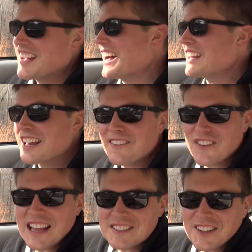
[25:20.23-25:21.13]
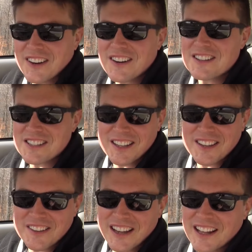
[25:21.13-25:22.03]
I like fast cars
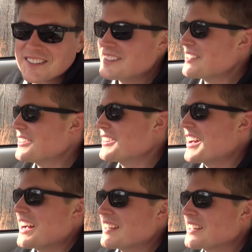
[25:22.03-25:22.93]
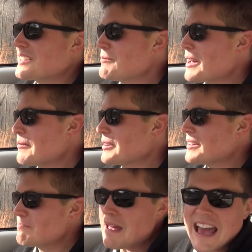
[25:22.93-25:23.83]
like you guys do. I like to be able
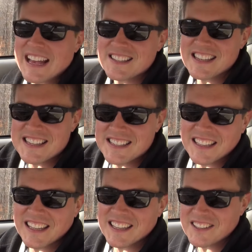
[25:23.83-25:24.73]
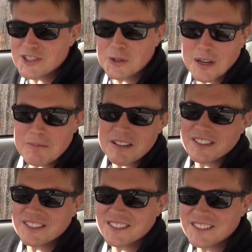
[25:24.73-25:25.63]
to pass easily and shoot up
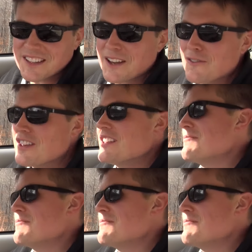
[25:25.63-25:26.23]
hills and stuff.